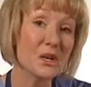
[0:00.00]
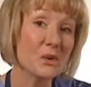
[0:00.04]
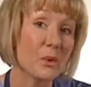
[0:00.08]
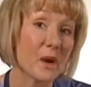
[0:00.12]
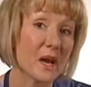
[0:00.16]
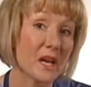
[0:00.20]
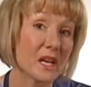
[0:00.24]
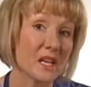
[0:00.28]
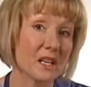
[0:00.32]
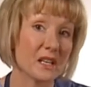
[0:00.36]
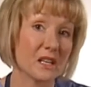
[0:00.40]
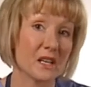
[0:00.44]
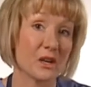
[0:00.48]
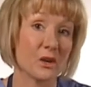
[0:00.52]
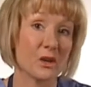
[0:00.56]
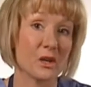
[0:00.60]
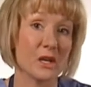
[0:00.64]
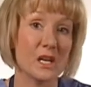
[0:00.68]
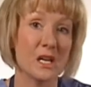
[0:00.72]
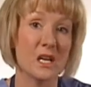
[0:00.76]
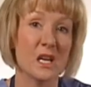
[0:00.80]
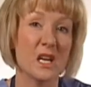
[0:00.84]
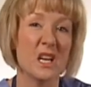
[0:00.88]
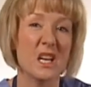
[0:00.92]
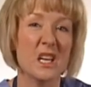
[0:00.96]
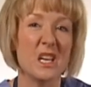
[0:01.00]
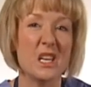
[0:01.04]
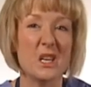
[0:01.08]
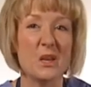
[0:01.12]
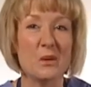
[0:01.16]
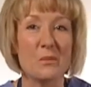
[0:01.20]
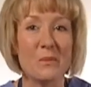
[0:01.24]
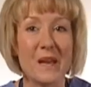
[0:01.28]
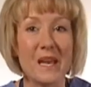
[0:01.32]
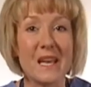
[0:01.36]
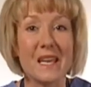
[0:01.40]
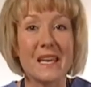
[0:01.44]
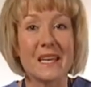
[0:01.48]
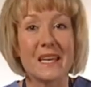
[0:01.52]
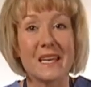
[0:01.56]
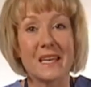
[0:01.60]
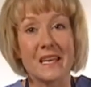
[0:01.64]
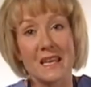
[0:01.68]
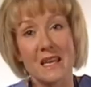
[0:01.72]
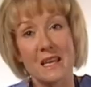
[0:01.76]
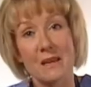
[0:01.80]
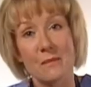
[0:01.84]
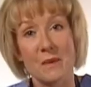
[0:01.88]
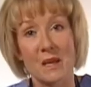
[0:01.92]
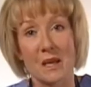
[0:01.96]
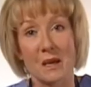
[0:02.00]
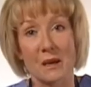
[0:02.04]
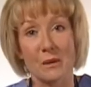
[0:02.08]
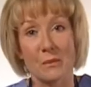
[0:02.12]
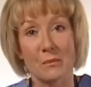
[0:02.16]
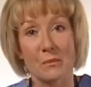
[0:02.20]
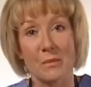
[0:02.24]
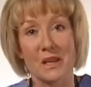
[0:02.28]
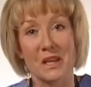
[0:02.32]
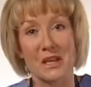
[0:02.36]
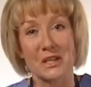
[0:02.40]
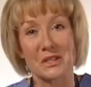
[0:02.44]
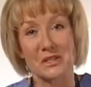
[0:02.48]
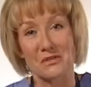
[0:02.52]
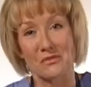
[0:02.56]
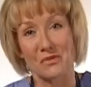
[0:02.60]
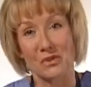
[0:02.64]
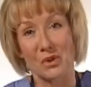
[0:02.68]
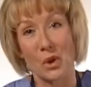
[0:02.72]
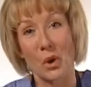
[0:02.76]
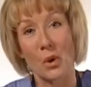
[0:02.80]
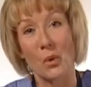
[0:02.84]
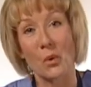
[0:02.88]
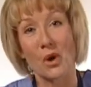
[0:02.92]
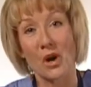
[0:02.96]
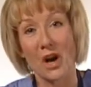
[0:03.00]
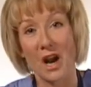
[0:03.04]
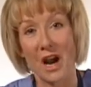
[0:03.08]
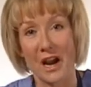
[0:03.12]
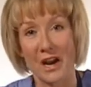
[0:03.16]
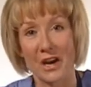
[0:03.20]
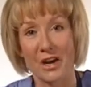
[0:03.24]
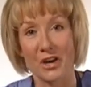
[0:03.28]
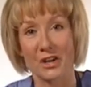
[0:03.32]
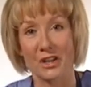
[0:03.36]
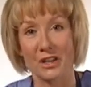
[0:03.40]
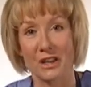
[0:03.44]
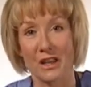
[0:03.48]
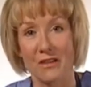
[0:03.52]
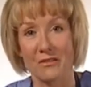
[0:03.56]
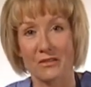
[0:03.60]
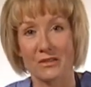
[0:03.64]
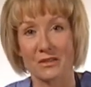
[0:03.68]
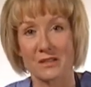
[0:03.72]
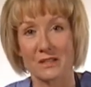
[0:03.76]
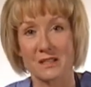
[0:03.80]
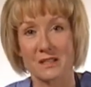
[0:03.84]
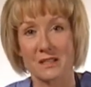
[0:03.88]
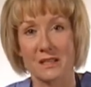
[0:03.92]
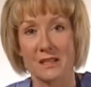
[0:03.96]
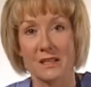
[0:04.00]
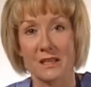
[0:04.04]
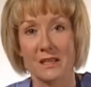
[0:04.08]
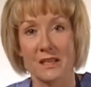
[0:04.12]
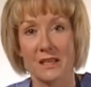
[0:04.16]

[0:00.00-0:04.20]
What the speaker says: regularly, you may get anemia because of lower iron levels.